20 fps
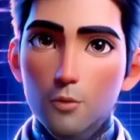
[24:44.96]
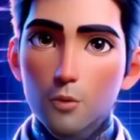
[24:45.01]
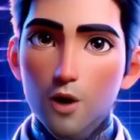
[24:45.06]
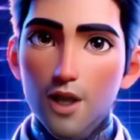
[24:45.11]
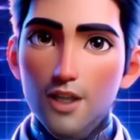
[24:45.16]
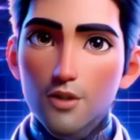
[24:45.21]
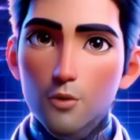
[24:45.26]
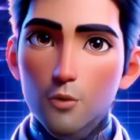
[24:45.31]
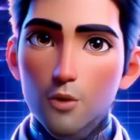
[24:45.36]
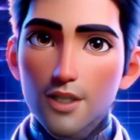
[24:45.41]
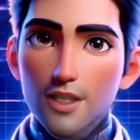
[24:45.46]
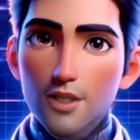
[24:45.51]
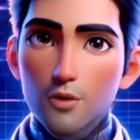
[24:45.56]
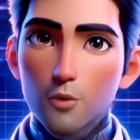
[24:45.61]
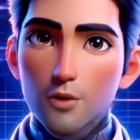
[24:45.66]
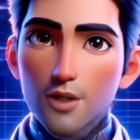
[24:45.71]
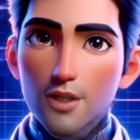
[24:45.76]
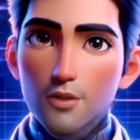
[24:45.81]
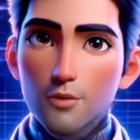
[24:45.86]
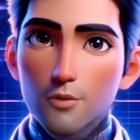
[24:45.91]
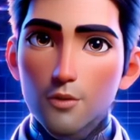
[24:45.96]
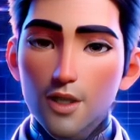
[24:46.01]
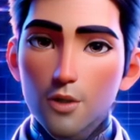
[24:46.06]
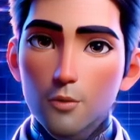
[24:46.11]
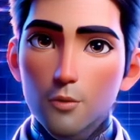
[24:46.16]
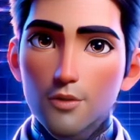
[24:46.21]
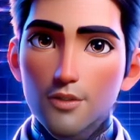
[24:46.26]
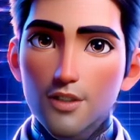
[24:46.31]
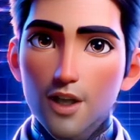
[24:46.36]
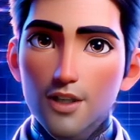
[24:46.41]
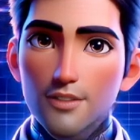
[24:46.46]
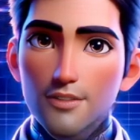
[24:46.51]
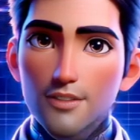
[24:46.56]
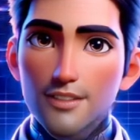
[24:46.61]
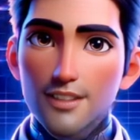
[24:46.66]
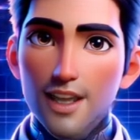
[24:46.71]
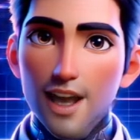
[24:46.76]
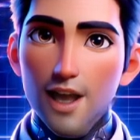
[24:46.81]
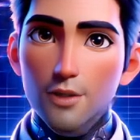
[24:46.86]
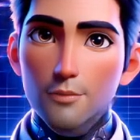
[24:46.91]
Here's the example. I
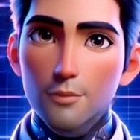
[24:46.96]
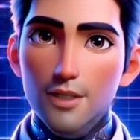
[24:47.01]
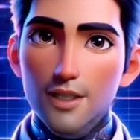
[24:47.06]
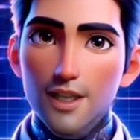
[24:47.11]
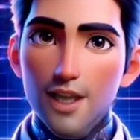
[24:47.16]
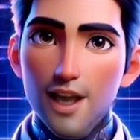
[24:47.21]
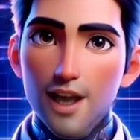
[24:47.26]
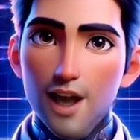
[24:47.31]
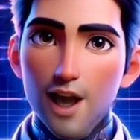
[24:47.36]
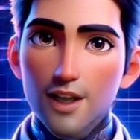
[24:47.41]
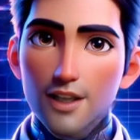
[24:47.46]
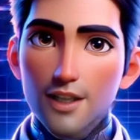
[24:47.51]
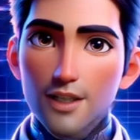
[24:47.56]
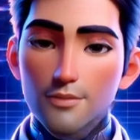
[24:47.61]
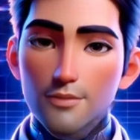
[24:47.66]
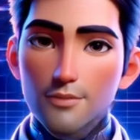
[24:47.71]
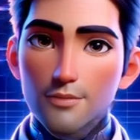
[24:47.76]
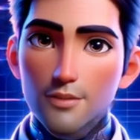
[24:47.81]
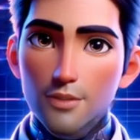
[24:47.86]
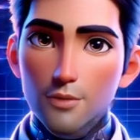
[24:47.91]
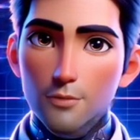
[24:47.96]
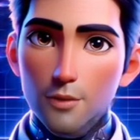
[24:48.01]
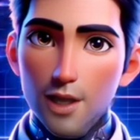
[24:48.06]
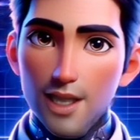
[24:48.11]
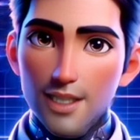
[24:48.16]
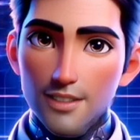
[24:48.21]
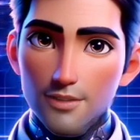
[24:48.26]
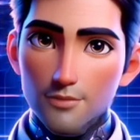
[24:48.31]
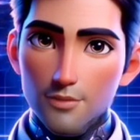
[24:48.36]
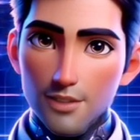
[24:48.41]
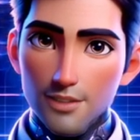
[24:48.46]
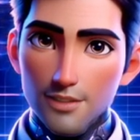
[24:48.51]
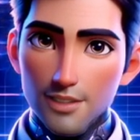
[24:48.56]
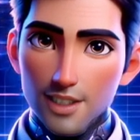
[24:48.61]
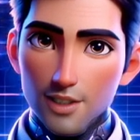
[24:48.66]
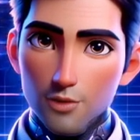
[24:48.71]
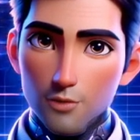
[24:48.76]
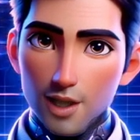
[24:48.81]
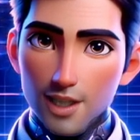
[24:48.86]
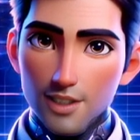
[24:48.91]
have this article that is about 6
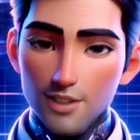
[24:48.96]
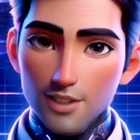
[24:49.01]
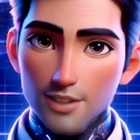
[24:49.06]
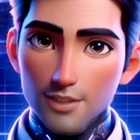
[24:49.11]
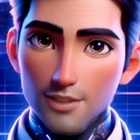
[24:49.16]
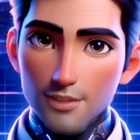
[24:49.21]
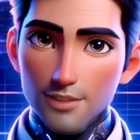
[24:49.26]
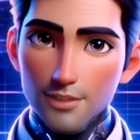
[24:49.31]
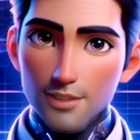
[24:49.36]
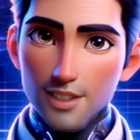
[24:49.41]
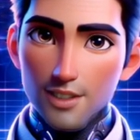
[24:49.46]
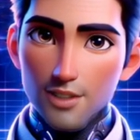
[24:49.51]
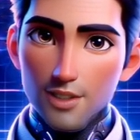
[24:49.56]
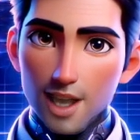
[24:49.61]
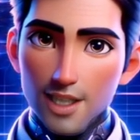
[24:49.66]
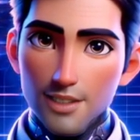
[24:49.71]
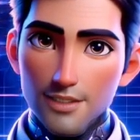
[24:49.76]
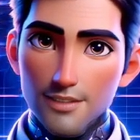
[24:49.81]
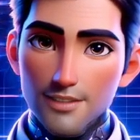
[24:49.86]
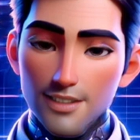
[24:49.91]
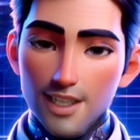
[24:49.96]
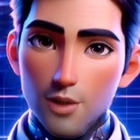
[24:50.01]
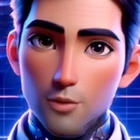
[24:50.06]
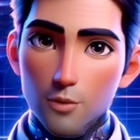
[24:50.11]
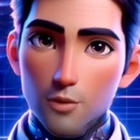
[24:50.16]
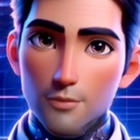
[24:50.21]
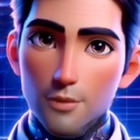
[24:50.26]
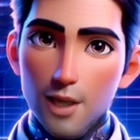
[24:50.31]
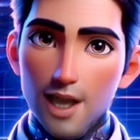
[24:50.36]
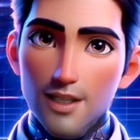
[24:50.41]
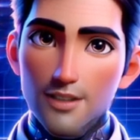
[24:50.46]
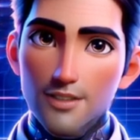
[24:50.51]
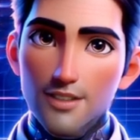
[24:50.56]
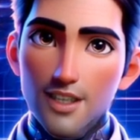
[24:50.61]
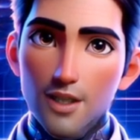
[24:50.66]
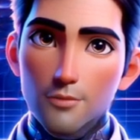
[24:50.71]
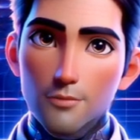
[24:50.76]
pages long on the autofocus system.